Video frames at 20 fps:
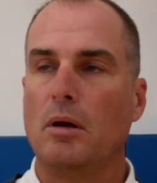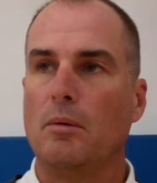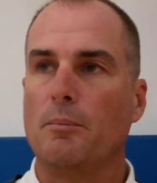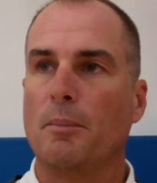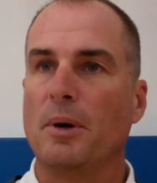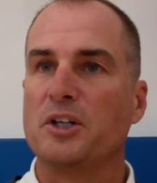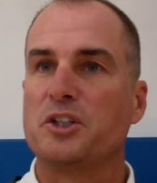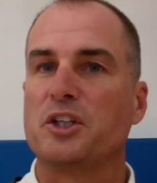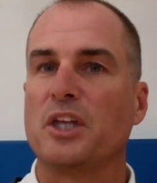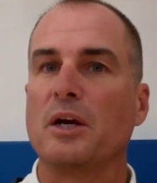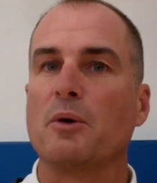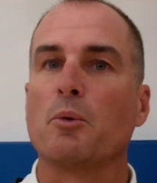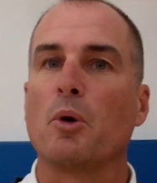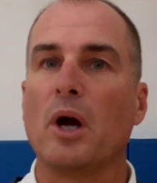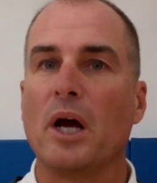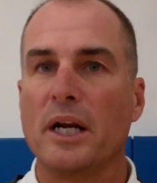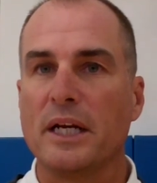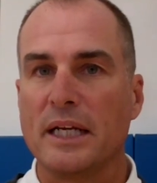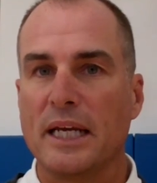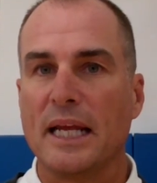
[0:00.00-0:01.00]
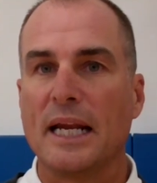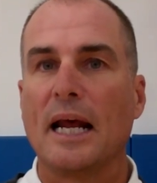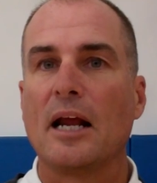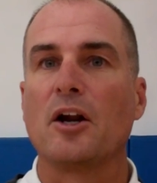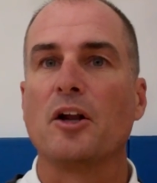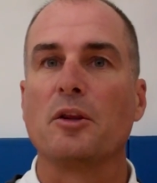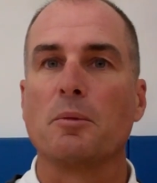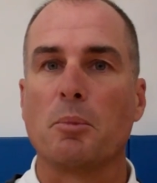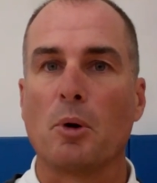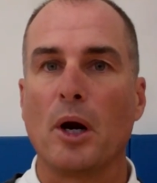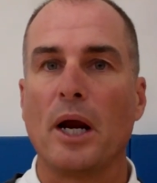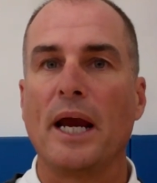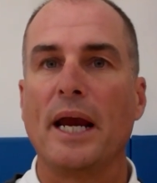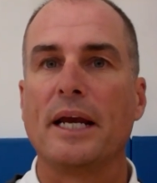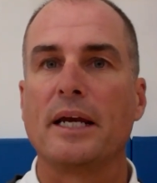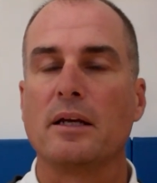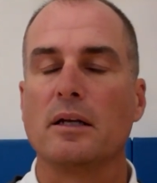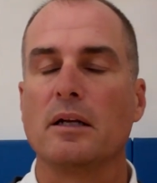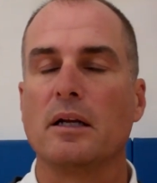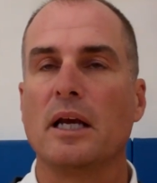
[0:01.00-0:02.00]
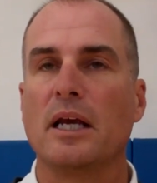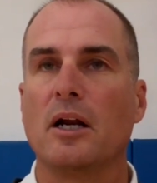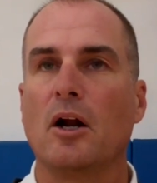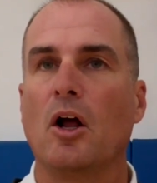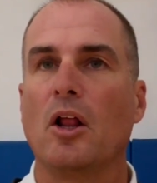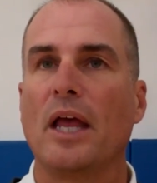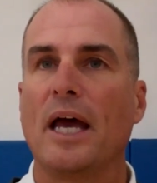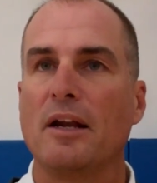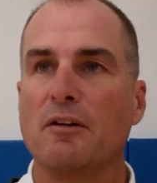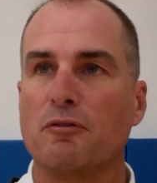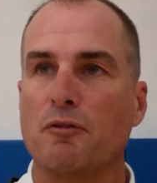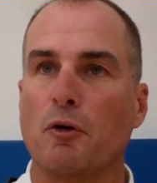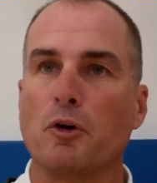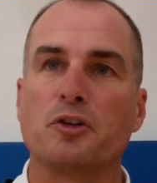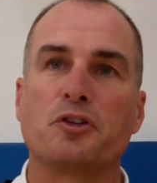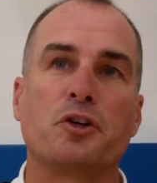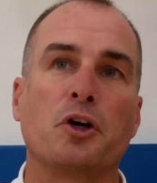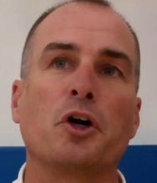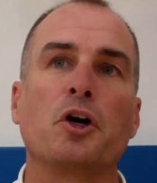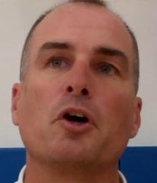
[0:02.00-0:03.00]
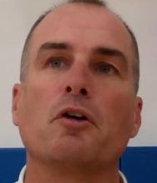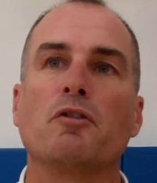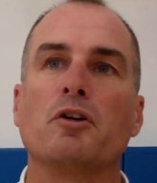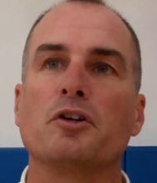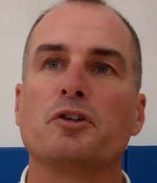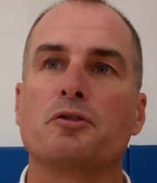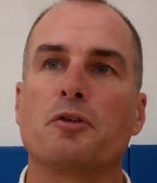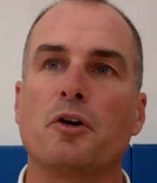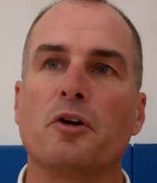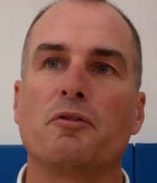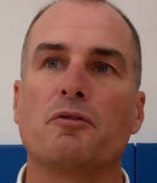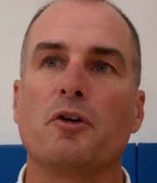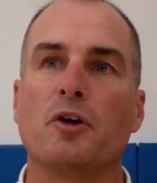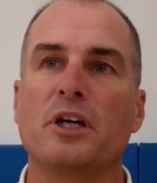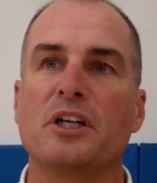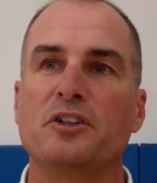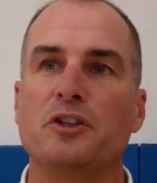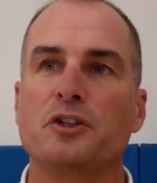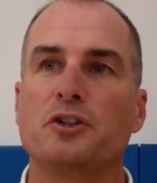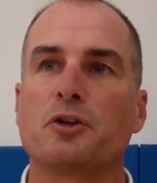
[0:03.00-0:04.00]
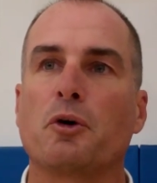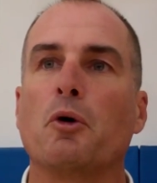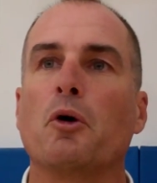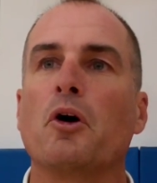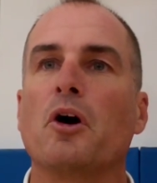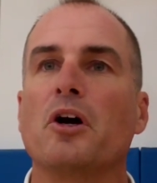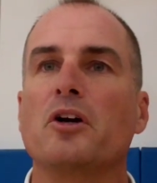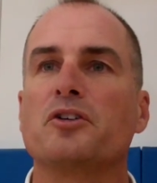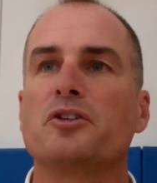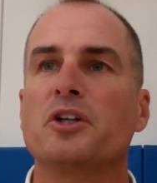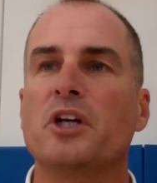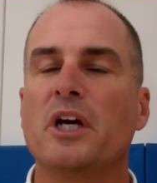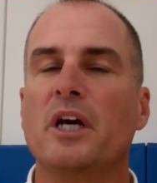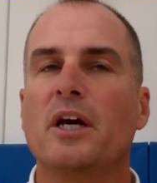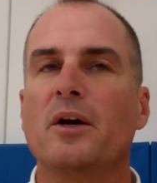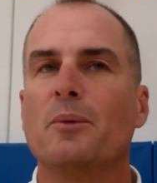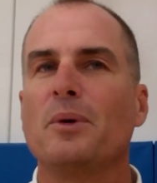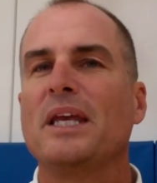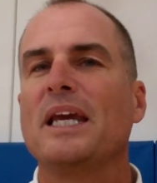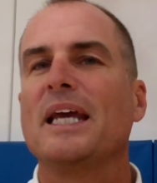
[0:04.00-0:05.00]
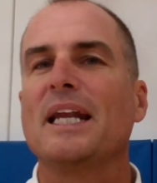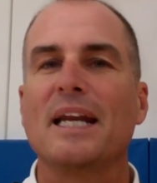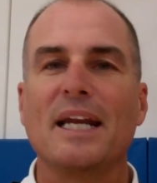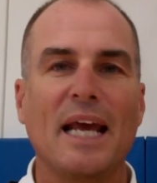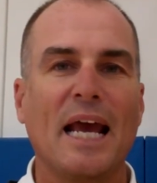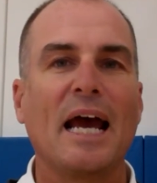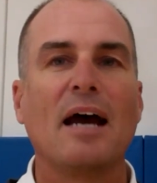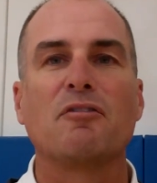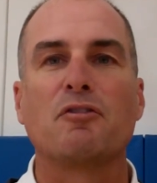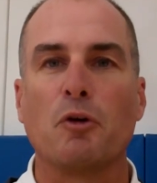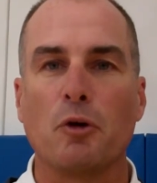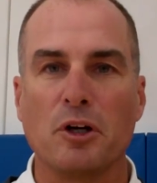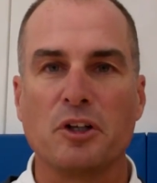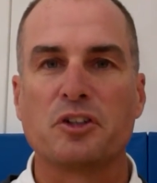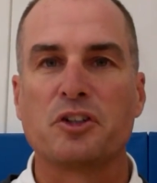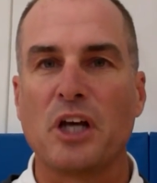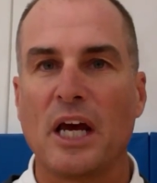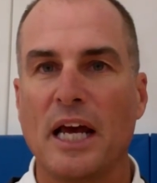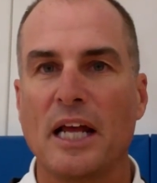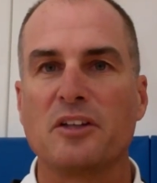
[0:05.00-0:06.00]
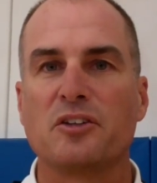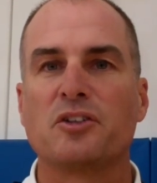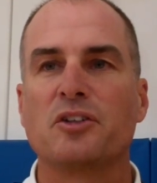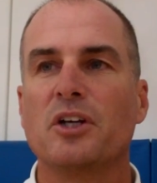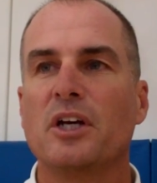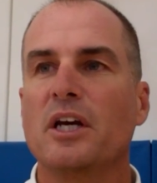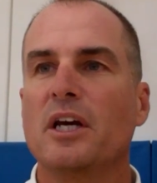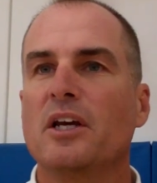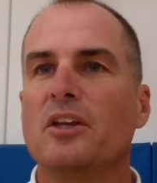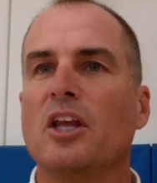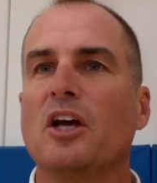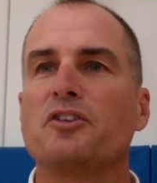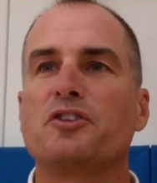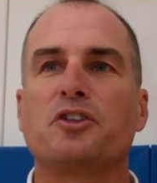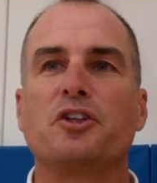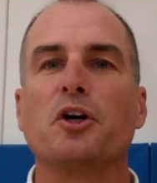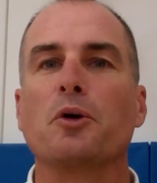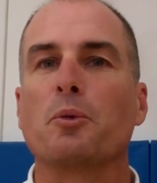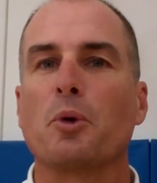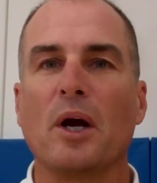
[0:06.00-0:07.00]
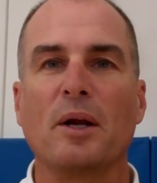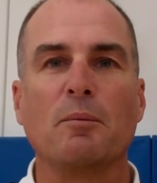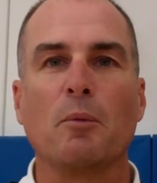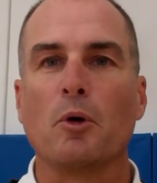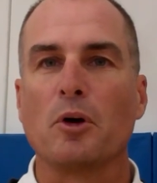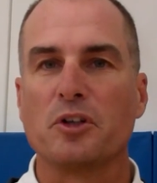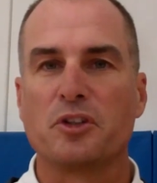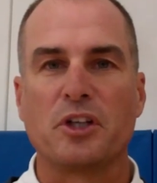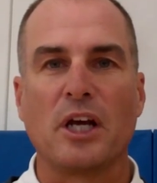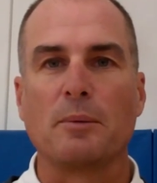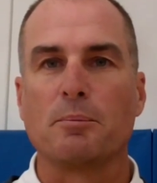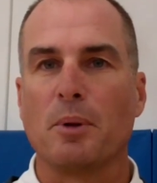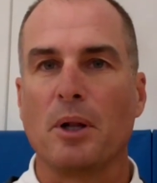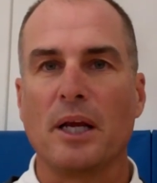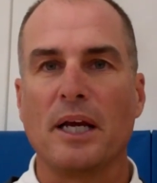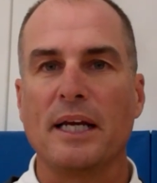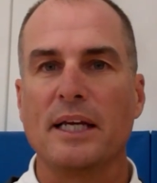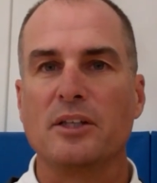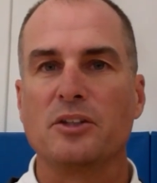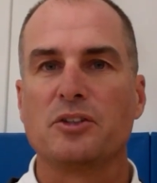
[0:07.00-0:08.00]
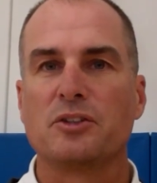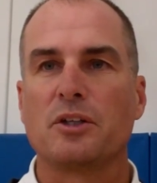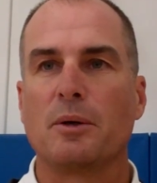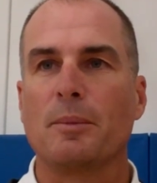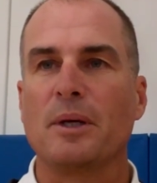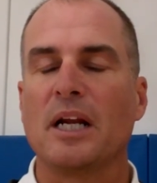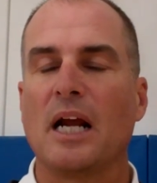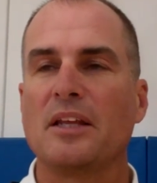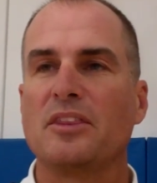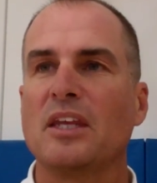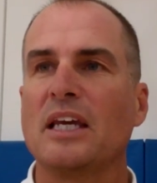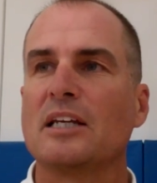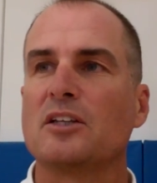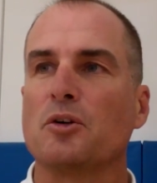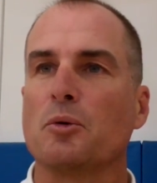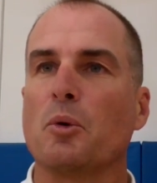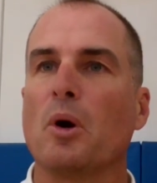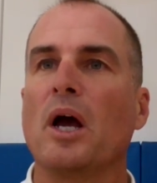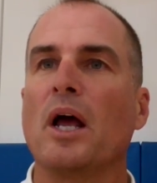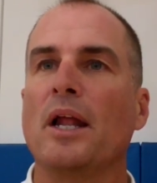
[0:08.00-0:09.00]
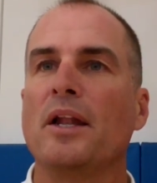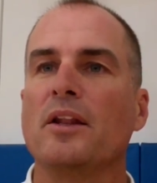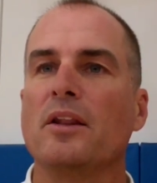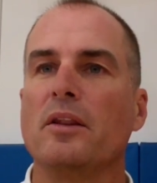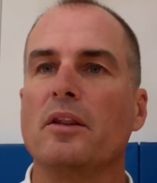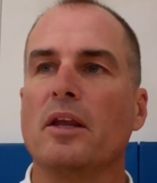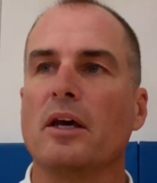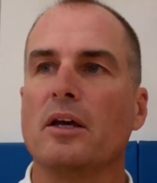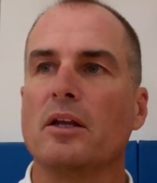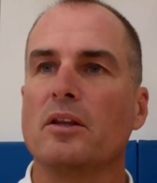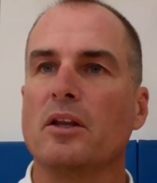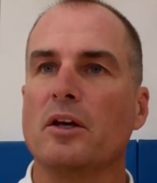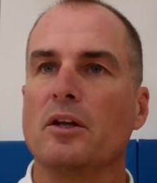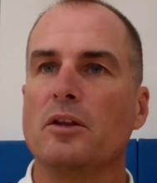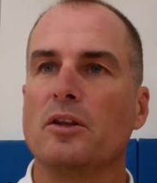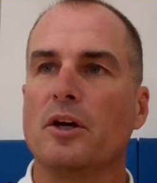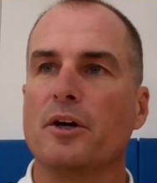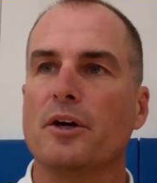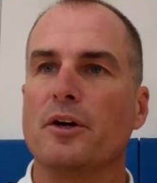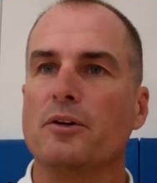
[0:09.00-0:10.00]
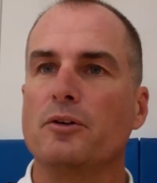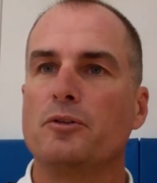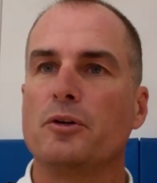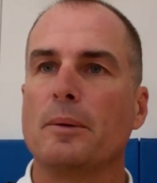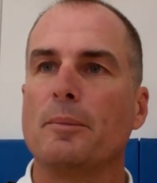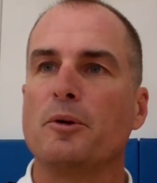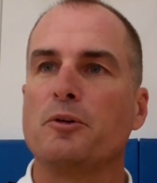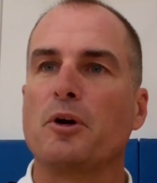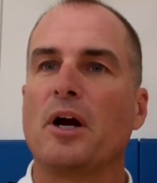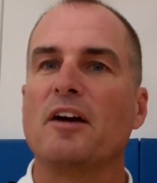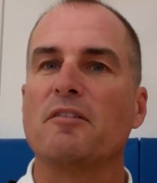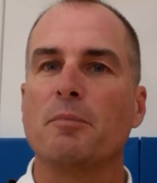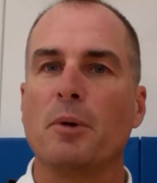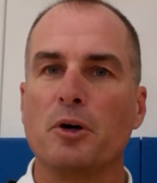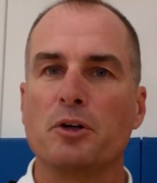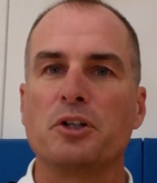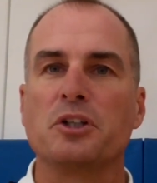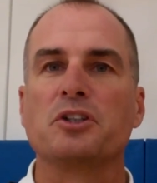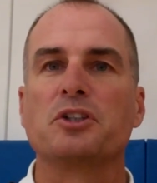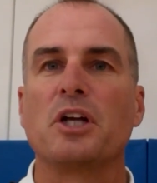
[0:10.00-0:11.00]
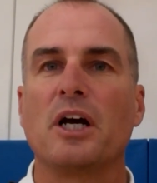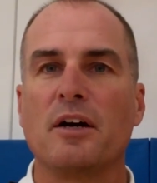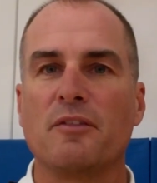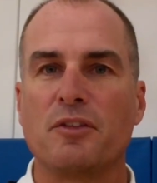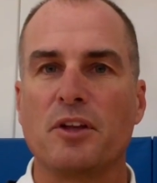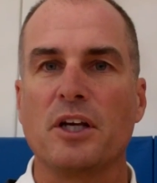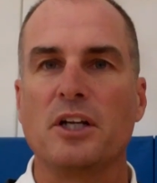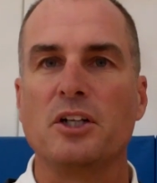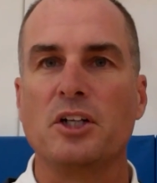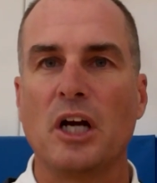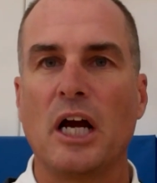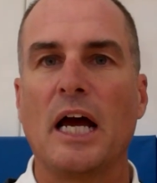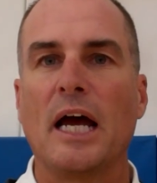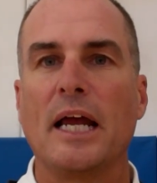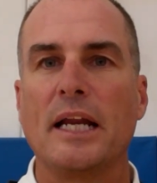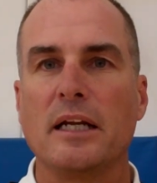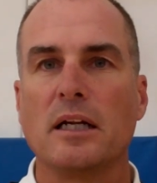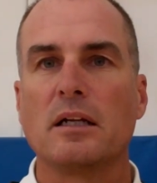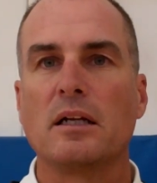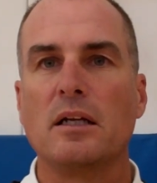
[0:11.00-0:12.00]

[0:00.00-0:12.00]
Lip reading: much they run and get out on the break and all that, force turnovers for easy scores. When they get into half-court sets, they'll still run more set plays. I think to run the dribble drive motion stuff that John